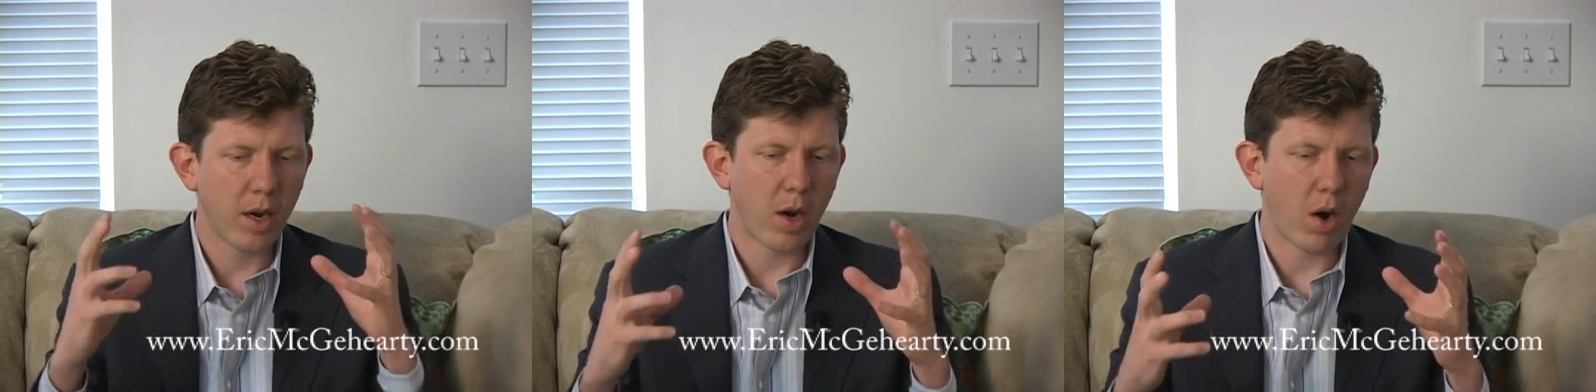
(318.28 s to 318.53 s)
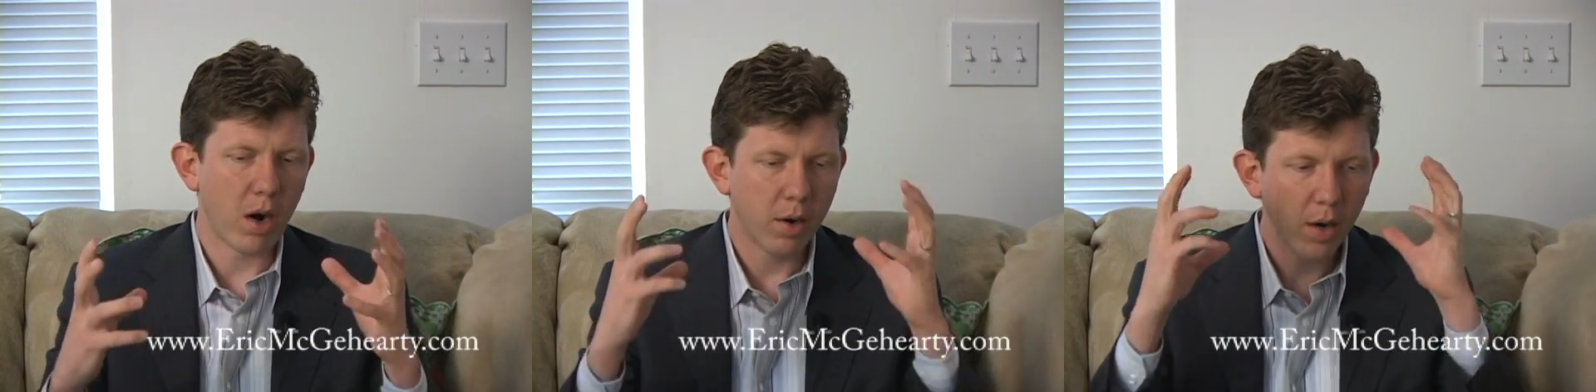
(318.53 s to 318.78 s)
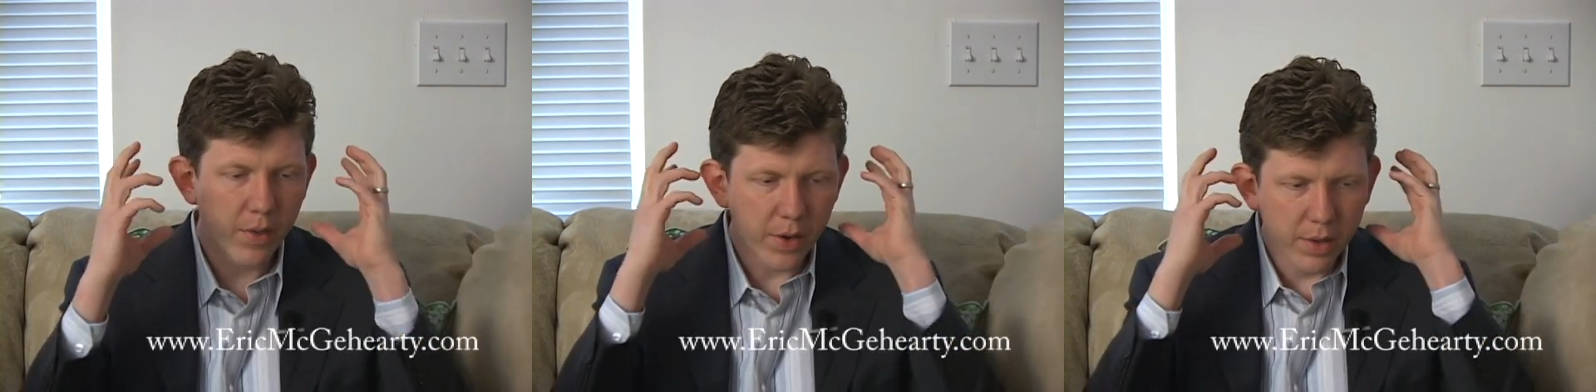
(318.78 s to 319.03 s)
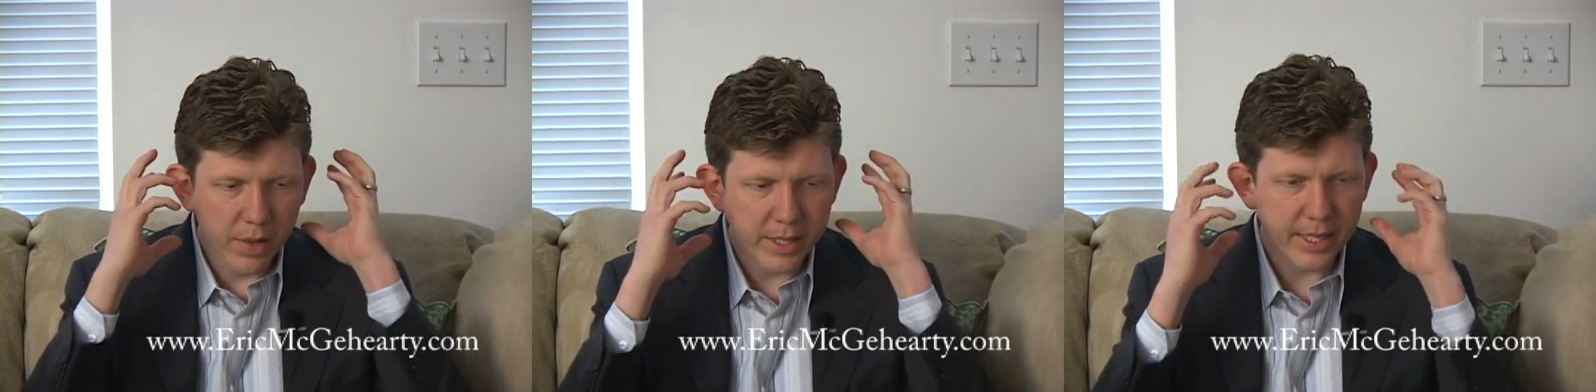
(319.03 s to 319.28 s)
are
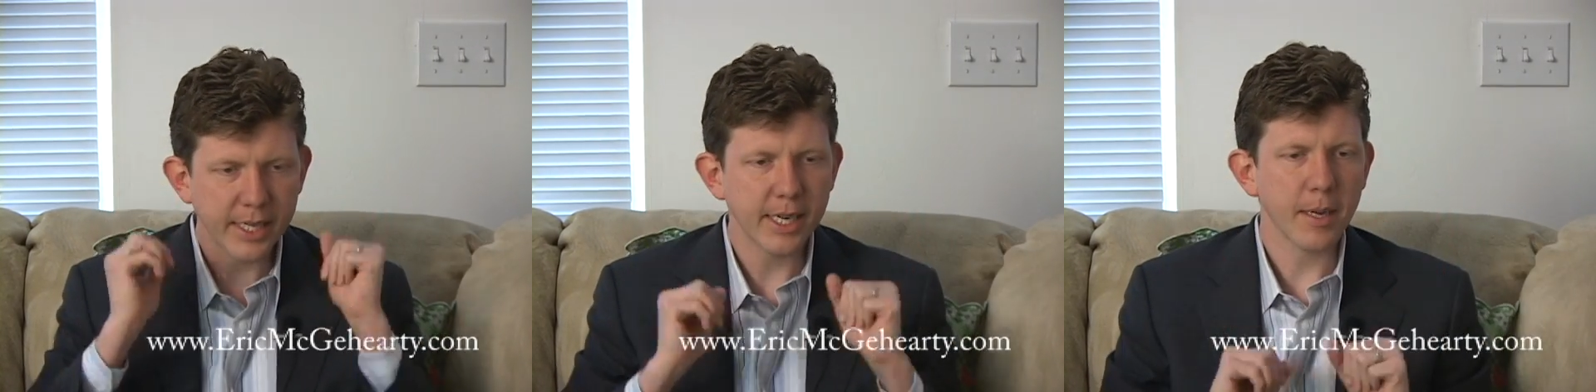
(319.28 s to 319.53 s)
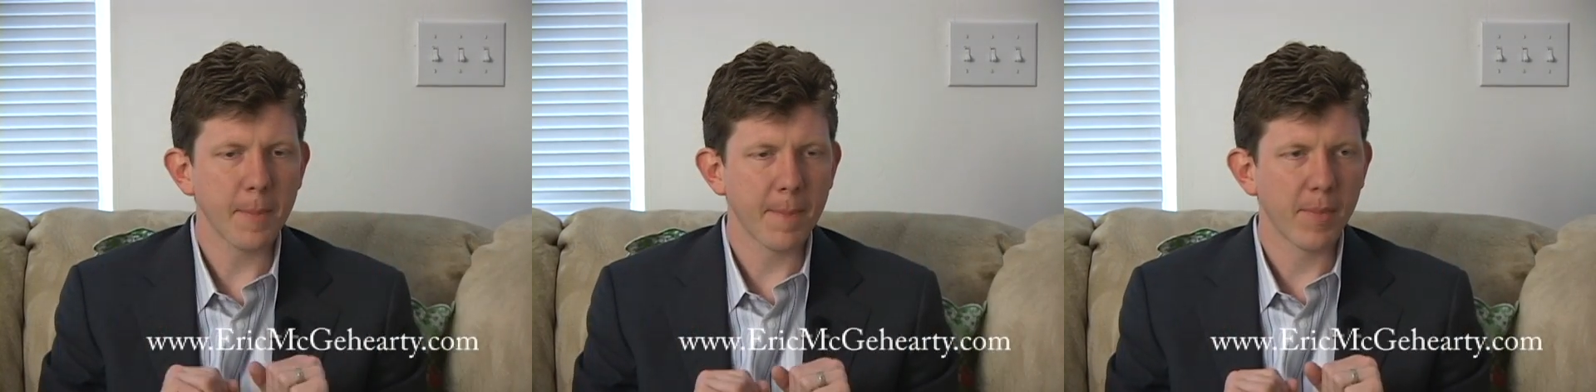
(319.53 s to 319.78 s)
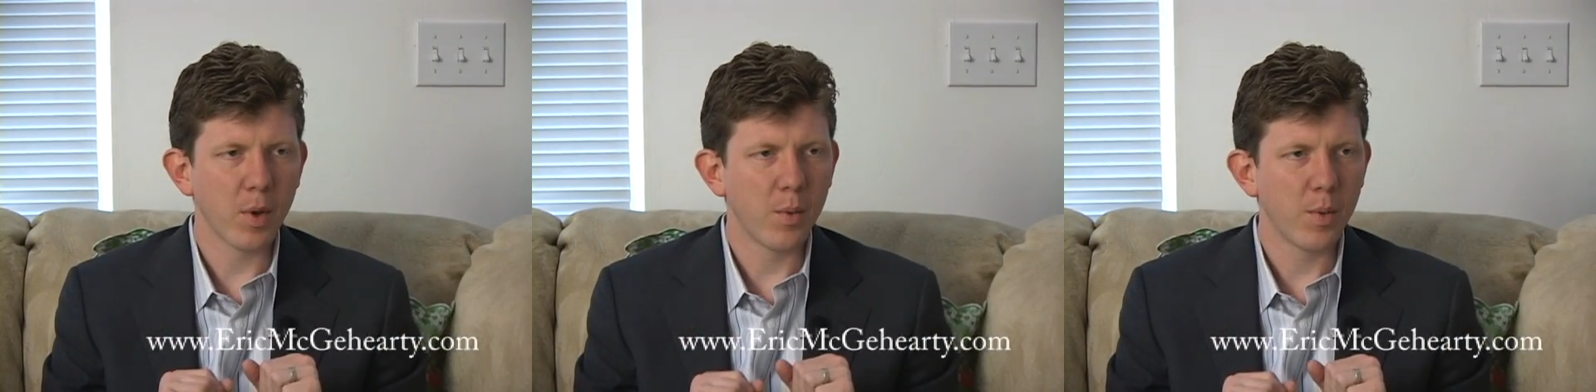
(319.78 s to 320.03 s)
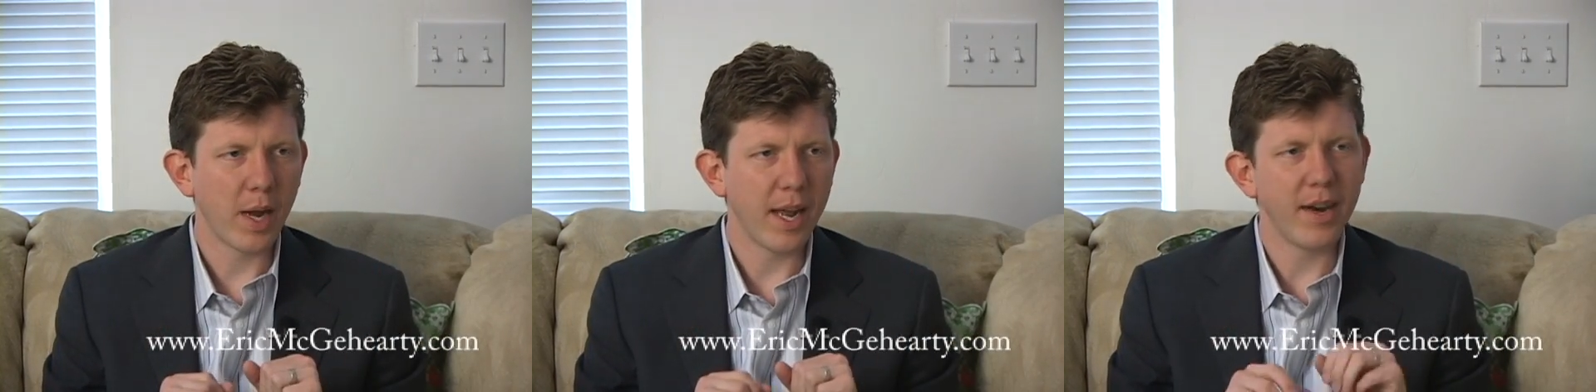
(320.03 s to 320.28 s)
they're listening,
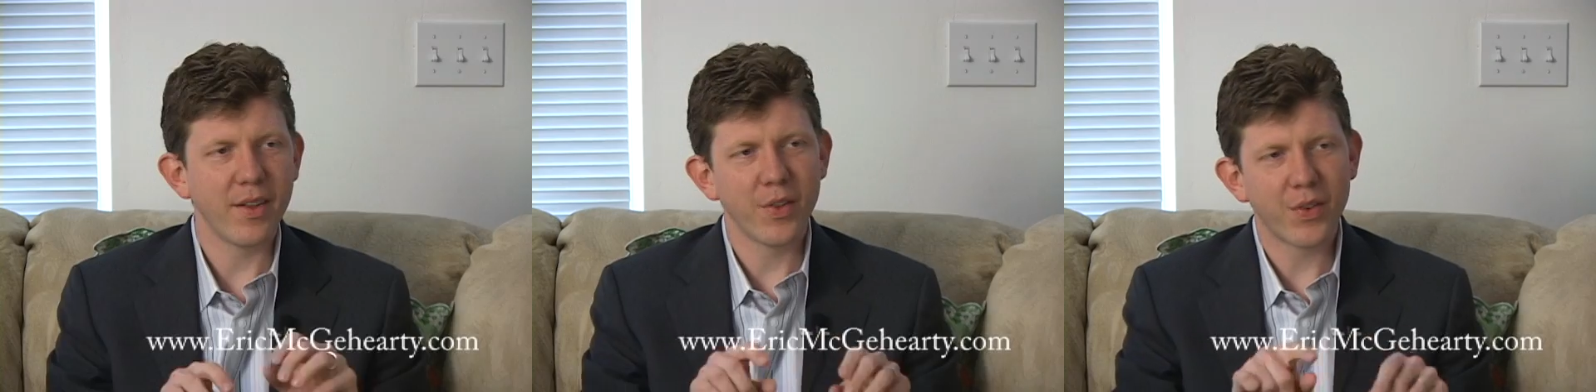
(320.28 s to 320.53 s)
and at the